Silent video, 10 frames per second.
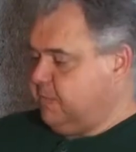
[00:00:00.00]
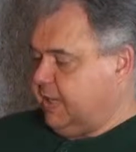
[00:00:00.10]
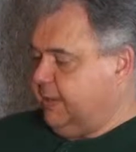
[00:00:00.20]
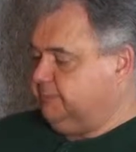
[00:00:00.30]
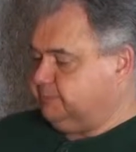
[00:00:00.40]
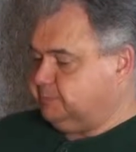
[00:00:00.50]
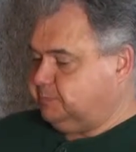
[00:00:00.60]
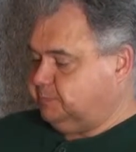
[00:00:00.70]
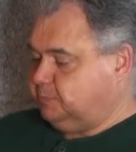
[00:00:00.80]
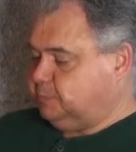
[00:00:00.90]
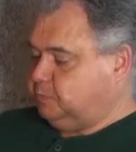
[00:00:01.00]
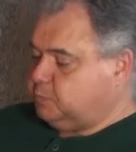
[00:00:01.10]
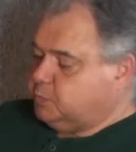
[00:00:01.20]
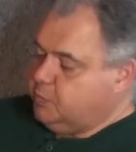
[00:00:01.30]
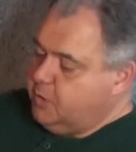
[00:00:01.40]
Okay?
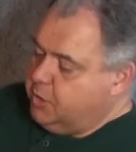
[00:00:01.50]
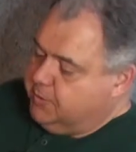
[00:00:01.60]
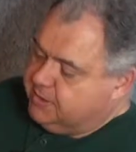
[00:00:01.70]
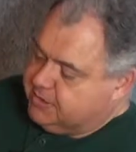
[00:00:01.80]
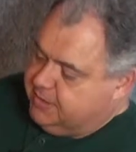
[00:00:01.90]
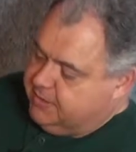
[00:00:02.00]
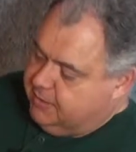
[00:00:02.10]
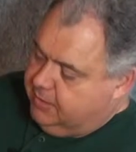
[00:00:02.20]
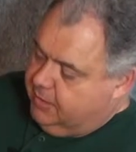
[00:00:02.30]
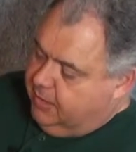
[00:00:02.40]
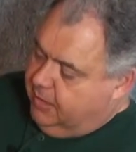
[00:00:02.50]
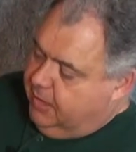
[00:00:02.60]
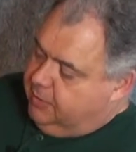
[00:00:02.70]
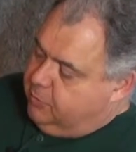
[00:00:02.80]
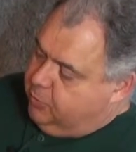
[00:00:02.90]
You can see that
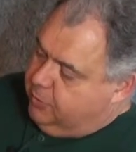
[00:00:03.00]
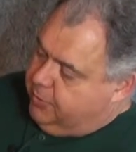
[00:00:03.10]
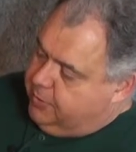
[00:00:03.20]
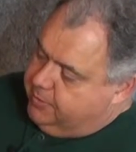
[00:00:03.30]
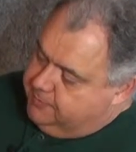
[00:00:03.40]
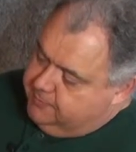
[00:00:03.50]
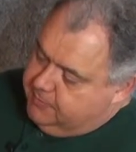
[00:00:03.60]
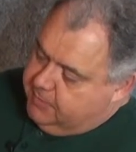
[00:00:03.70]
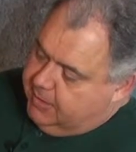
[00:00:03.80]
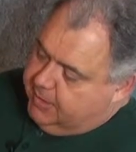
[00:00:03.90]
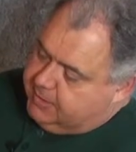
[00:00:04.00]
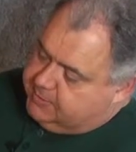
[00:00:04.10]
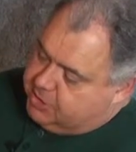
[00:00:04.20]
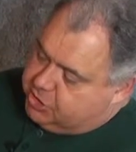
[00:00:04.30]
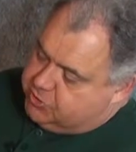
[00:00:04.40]
the Ruger is
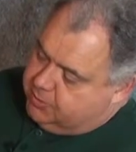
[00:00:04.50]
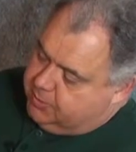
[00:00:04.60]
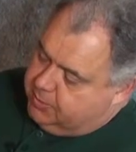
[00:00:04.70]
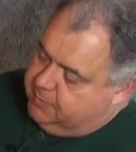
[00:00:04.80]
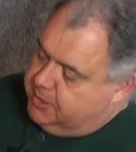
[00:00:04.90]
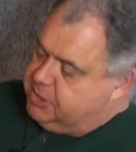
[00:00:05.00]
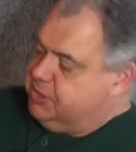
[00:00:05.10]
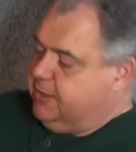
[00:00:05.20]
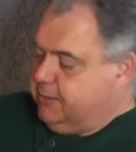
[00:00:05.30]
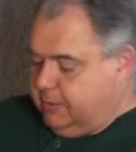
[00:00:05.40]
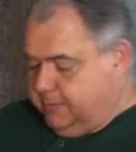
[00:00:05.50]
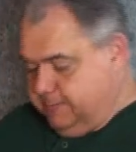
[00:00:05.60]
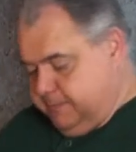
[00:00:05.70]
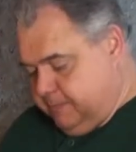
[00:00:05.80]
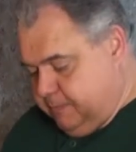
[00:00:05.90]
much shorter, much thinner.
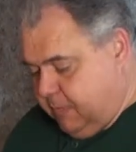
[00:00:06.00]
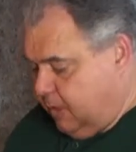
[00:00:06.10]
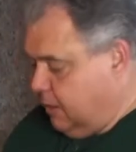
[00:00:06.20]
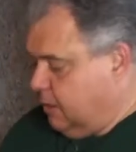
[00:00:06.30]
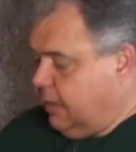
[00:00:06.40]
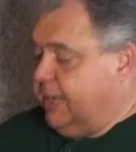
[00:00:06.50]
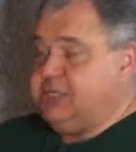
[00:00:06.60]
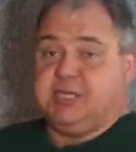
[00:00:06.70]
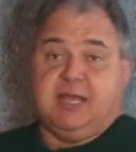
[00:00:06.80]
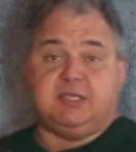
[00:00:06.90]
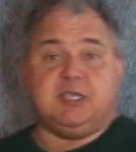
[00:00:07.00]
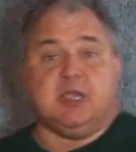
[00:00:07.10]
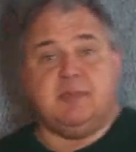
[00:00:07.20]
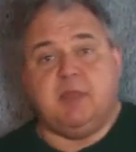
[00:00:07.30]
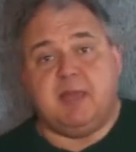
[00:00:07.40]
I just had it
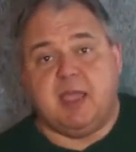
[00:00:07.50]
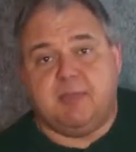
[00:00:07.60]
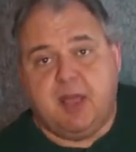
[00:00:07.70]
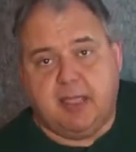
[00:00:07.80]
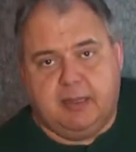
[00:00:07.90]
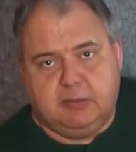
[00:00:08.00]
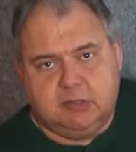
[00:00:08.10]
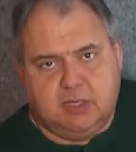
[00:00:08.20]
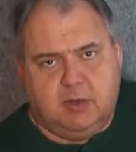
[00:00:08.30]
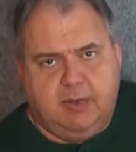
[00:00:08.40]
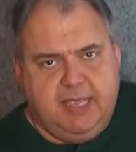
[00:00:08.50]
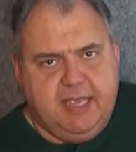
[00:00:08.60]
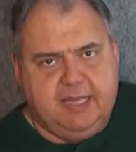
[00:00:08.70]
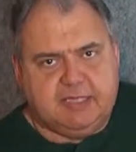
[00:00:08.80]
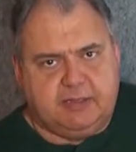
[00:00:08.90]
stuck in my back pocket, so
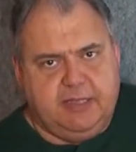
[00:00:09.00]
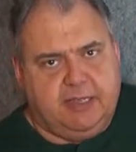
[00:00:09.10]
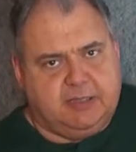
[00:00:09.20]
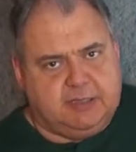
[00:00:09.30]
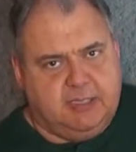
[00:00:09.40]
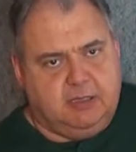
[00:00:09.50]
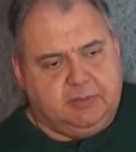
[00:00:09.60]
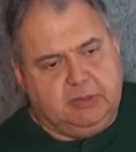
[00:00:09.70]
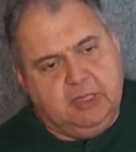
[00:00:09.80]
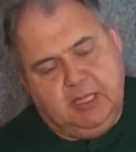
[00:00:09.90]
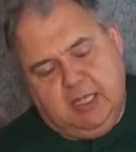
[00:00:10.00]
easily concealable.